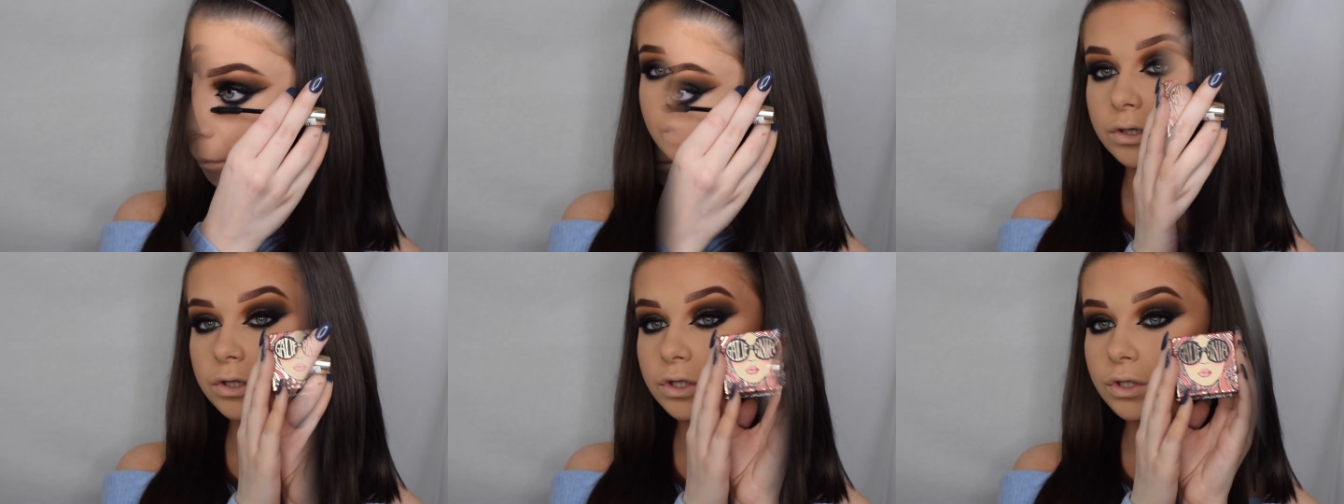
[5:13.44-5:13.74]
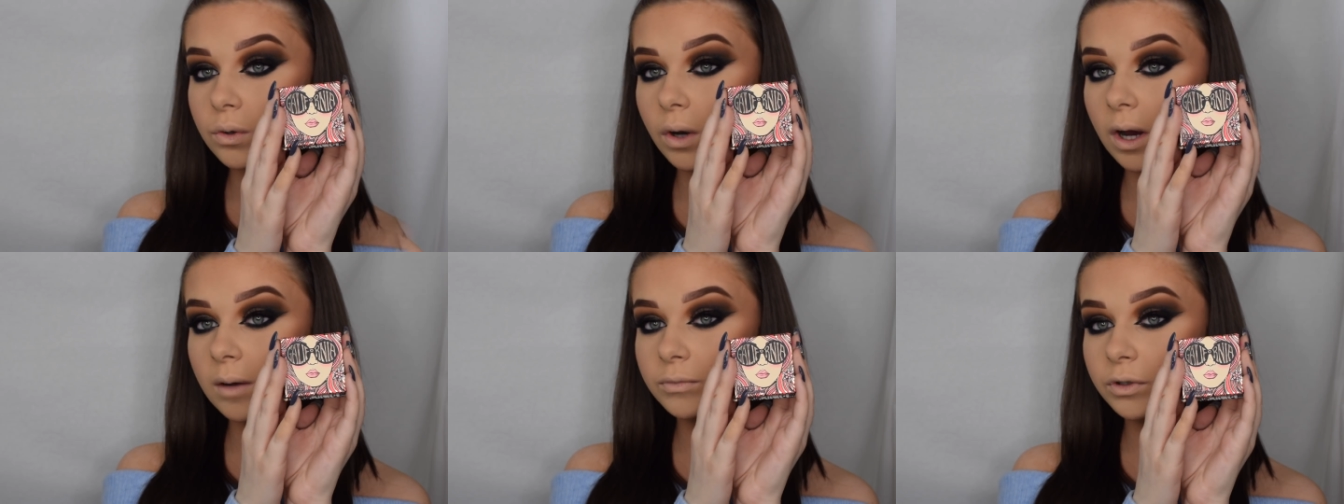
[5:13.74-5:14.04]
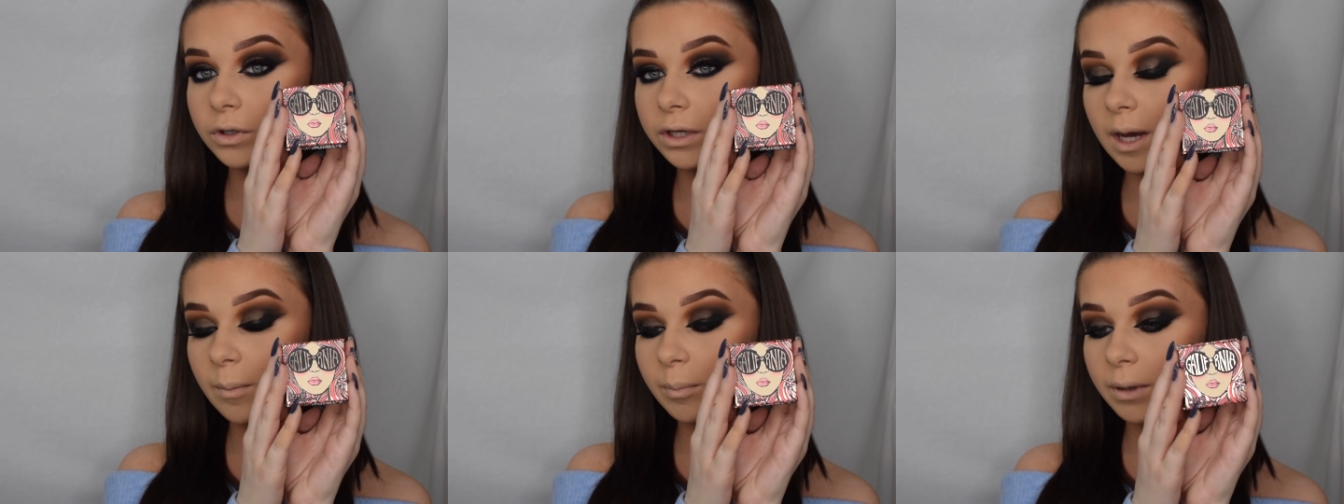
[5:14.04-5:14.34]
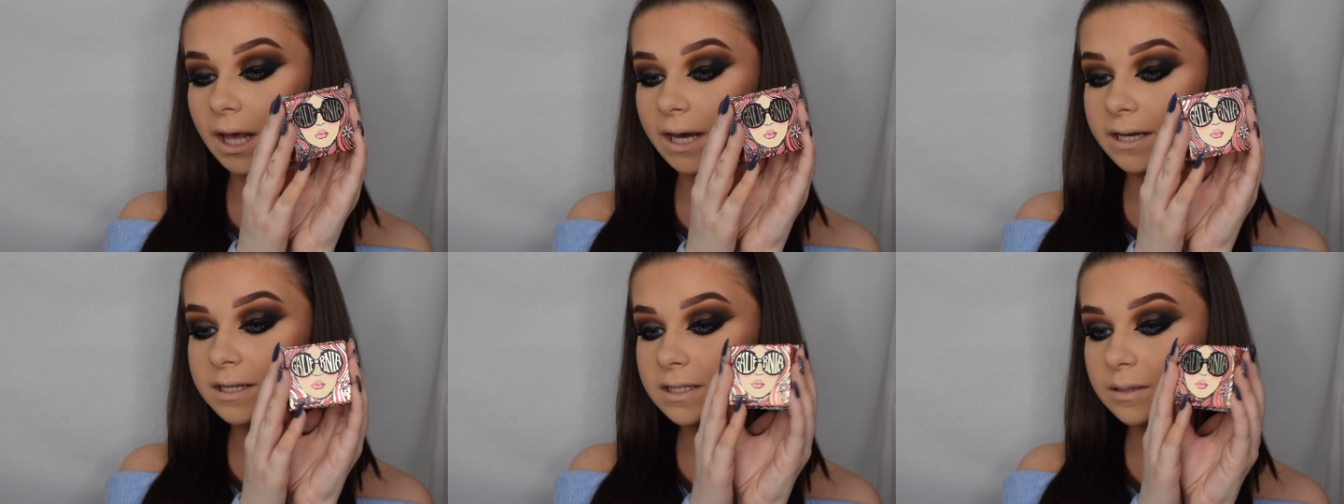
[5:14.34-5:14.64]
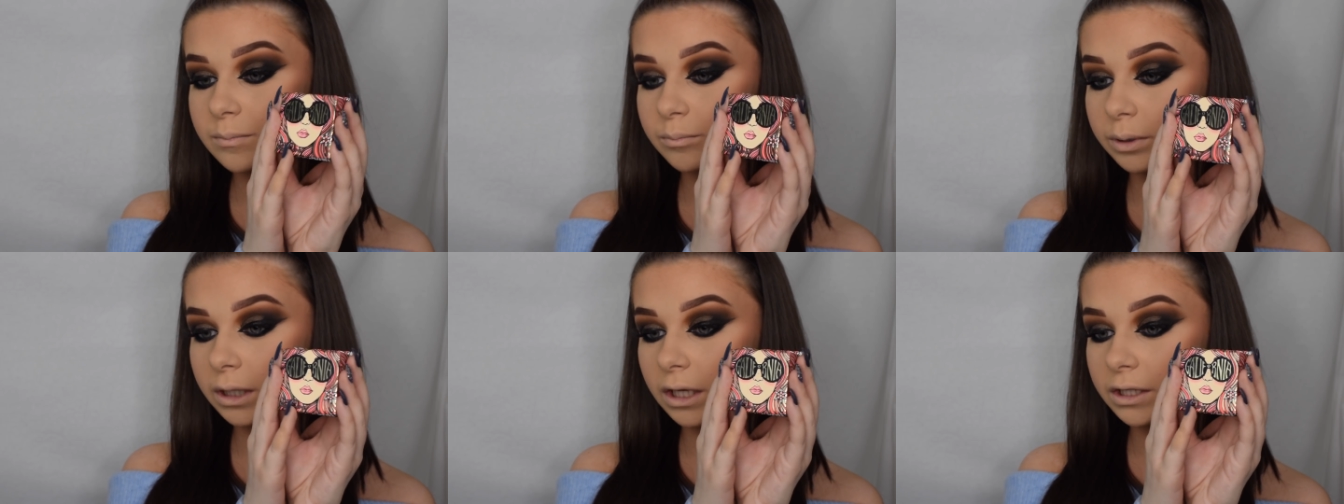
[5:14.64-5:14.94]
So I'm going to apply
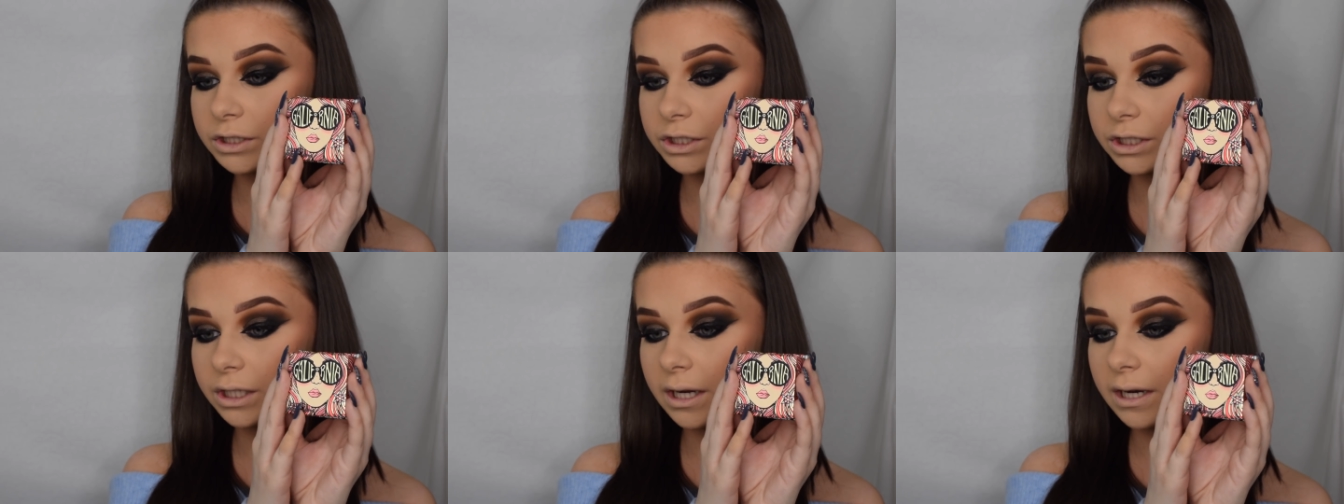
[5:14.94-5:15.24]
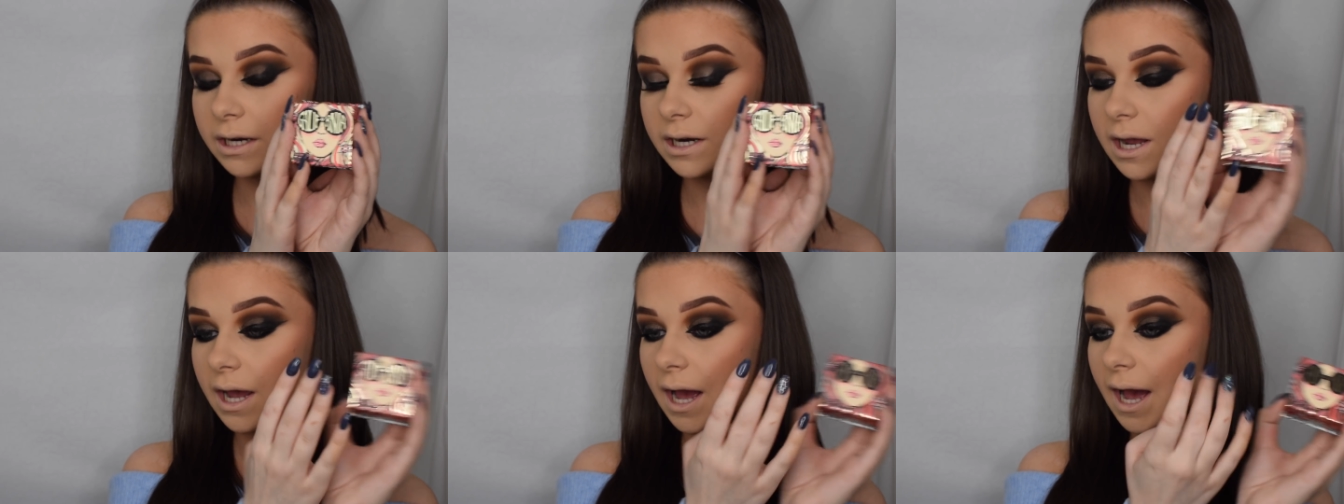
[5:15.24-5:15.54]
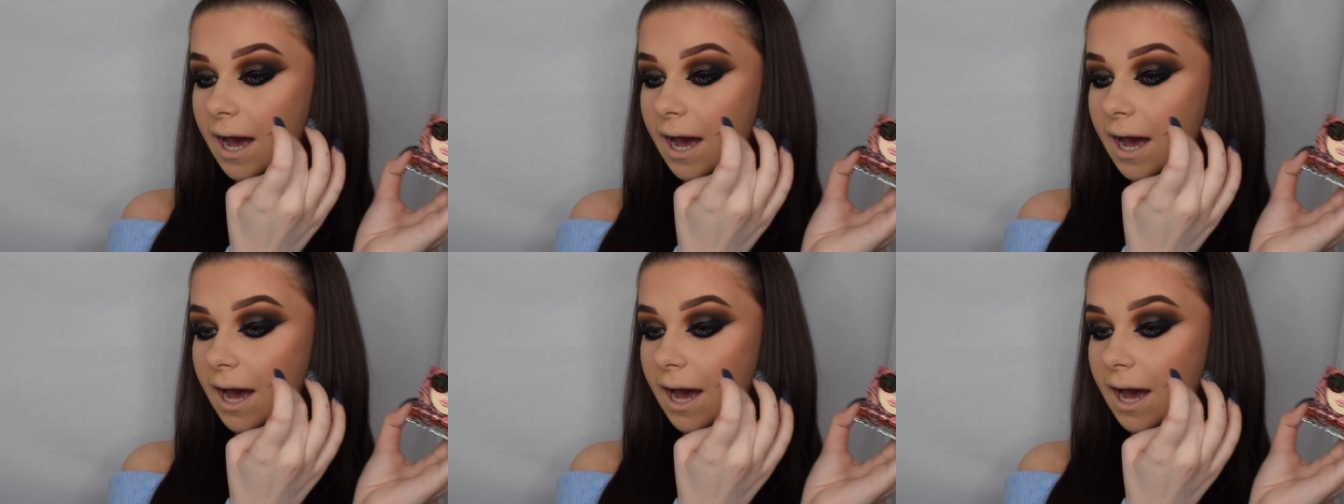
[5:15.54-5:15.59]
some blusher,